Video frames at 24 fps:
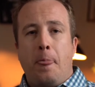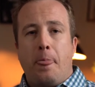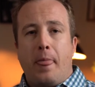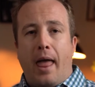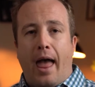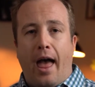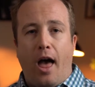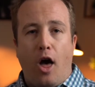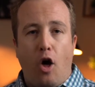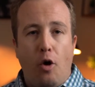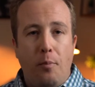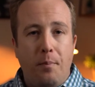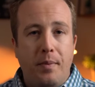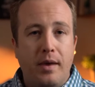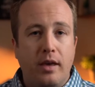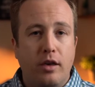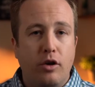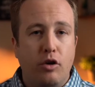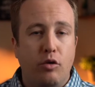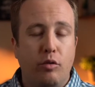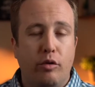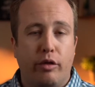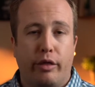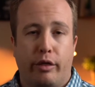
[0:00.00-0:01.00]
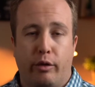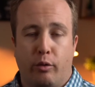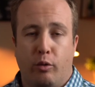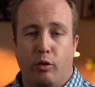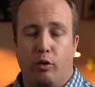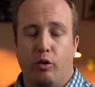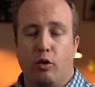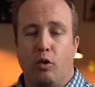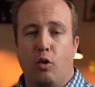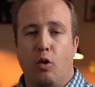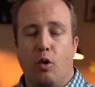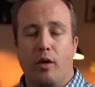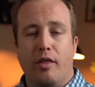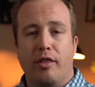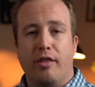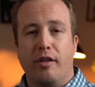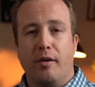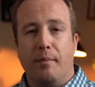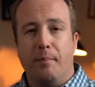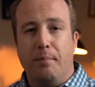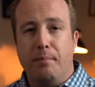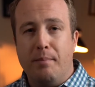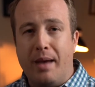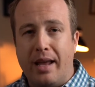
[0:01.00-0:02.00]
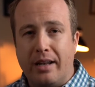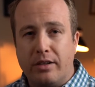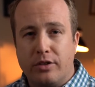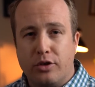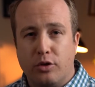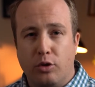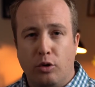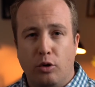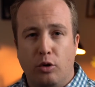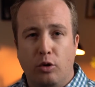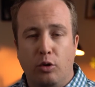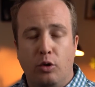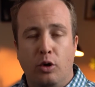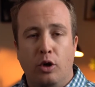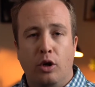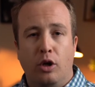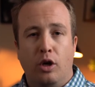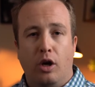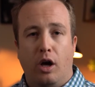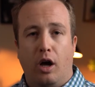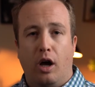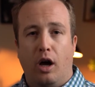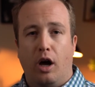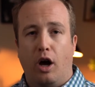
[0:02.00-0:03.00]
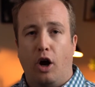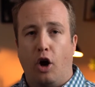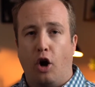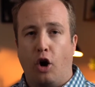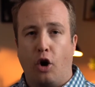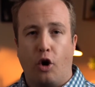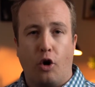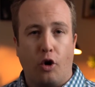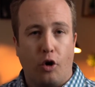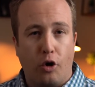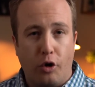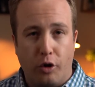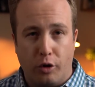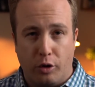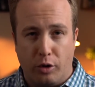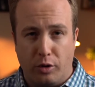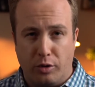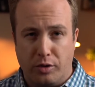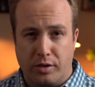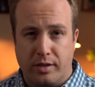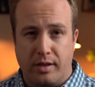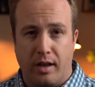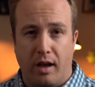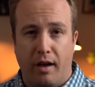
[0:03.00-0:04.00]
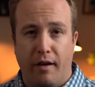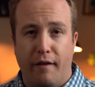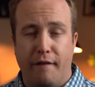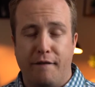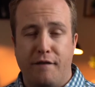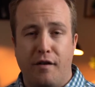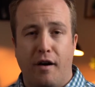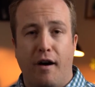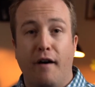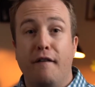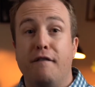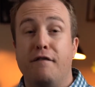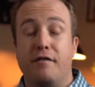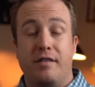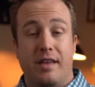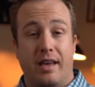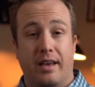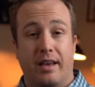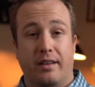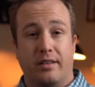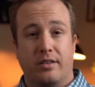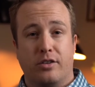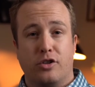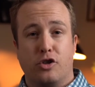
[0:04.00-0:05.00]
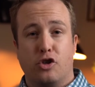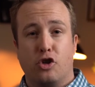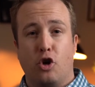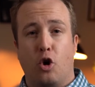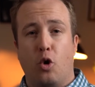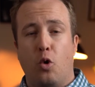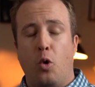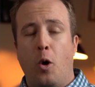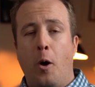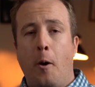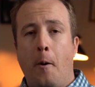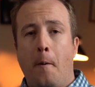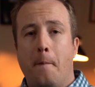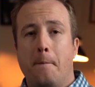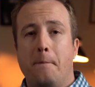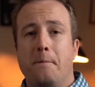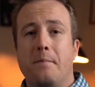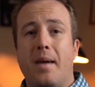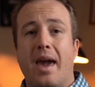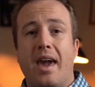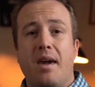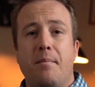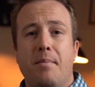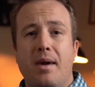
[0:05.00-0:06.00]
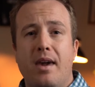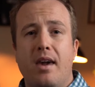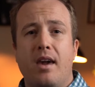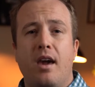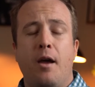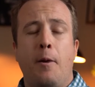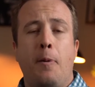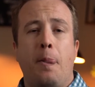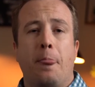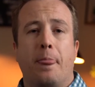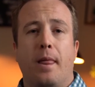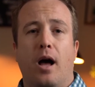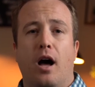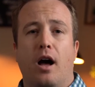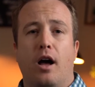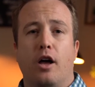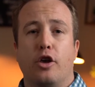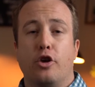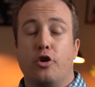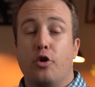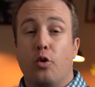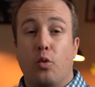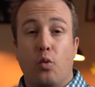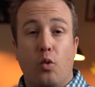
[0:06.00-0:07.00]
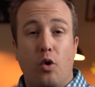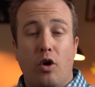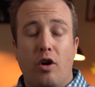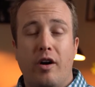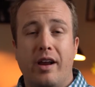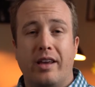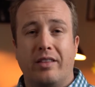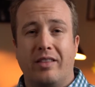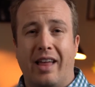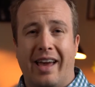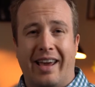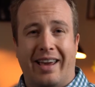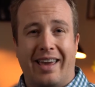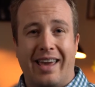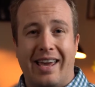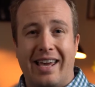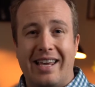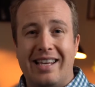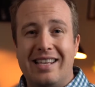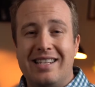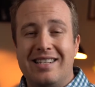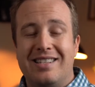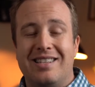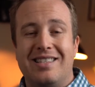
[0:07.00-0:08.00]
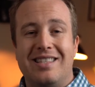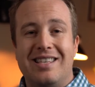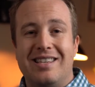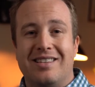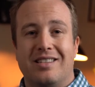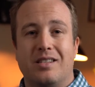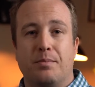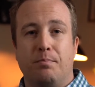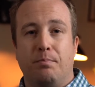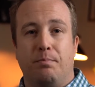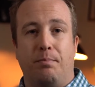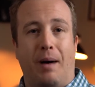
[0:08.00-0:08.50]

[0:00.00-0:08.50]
helping you through the mental hurdles of this. So maybe you're worried, like, is this